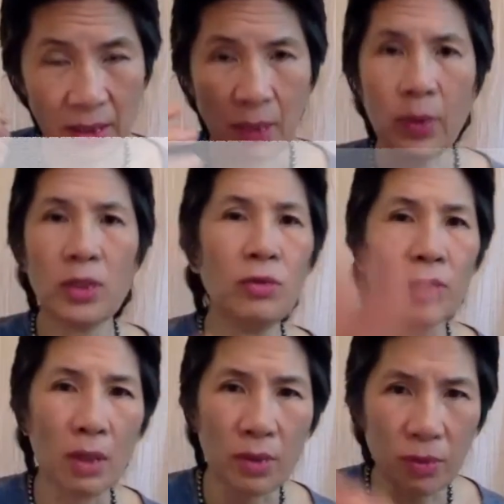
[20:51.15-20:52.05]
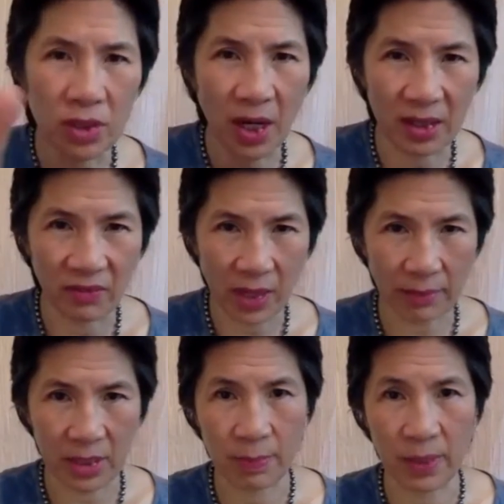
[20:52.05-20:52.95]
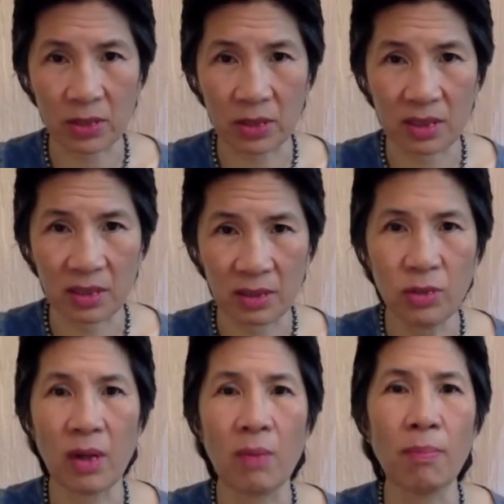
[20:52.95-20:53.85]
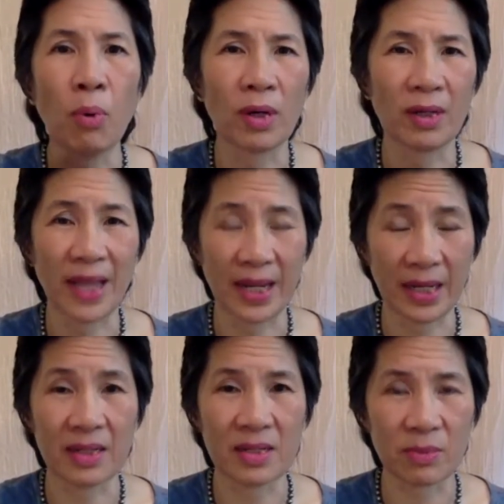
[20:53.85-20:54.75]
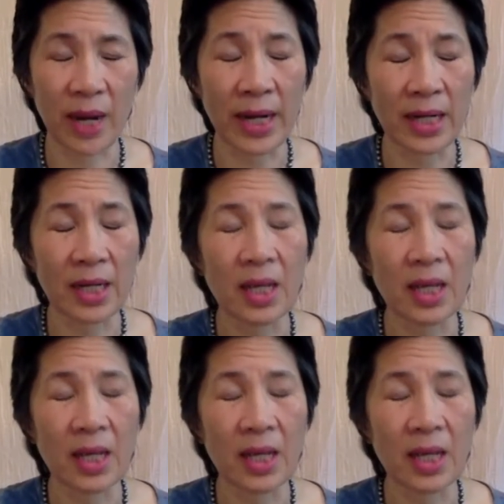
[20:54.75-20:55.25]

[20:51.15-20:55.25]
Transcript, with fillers: And well, you know, you're a child development specialist. You know how important that is, right?